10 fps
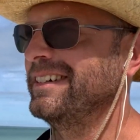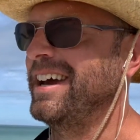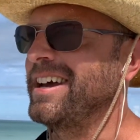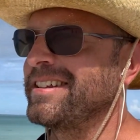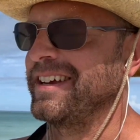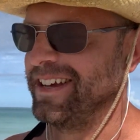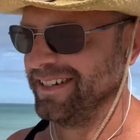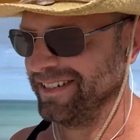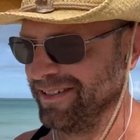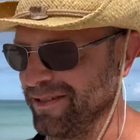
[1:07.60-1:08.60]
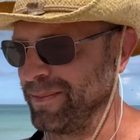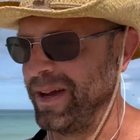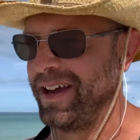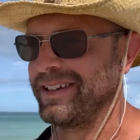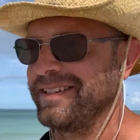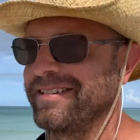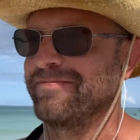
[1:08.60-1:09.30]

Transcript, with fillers: asset over the past